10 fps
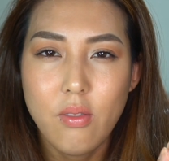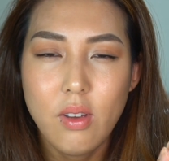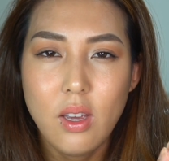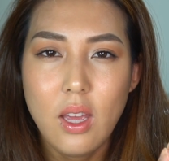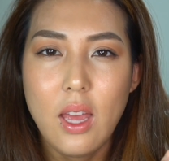of
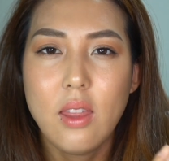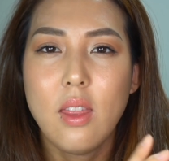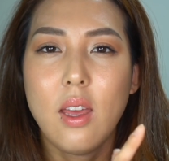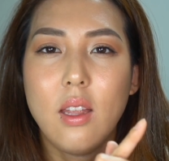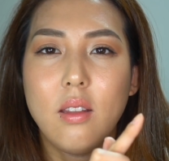it,
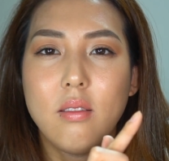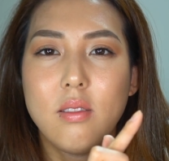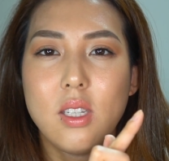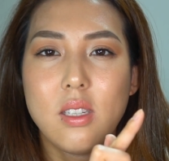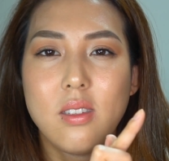and
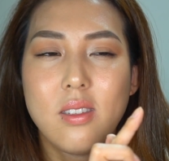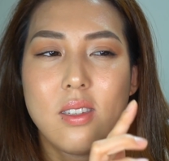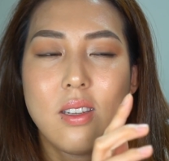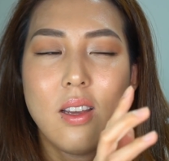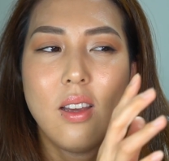then
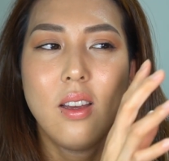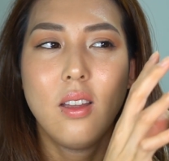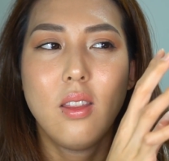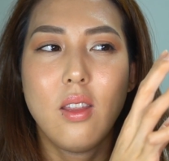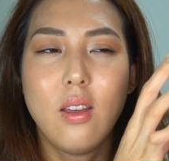just
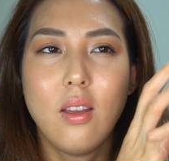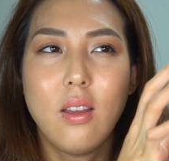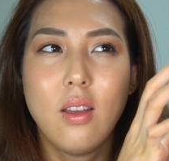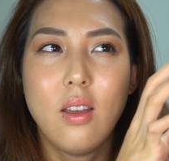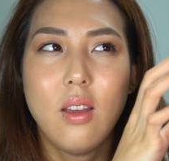
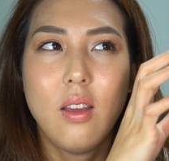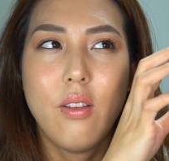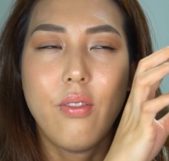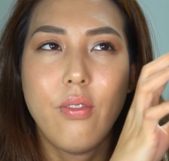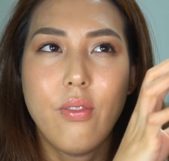the
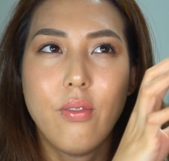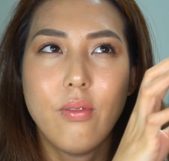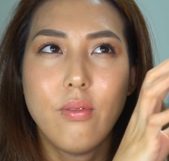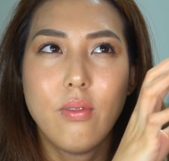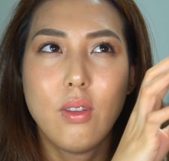
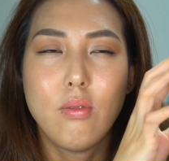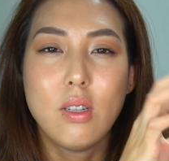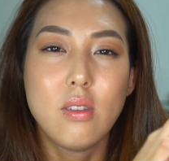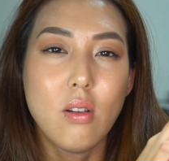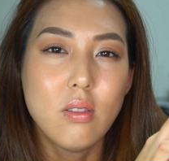
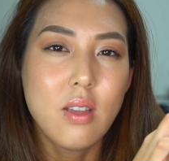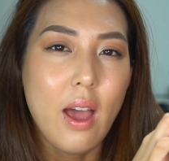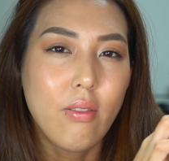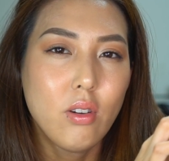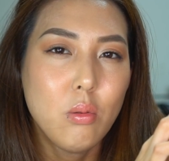results
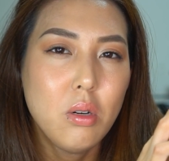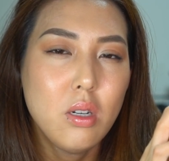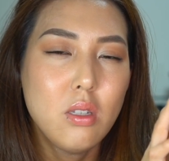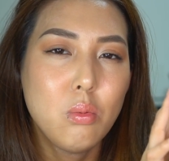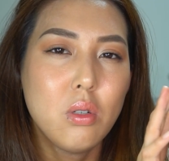
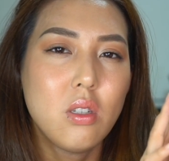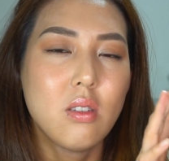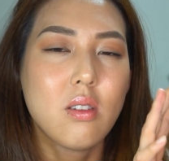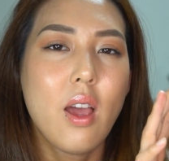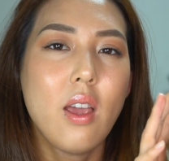afterwards were
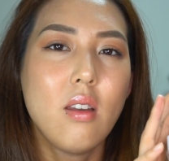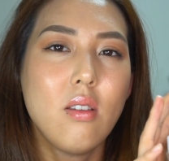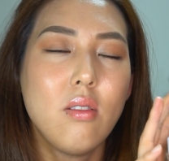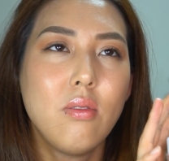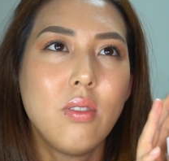just kind
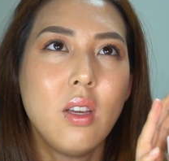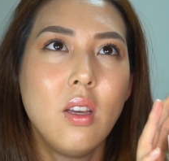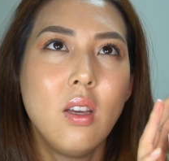of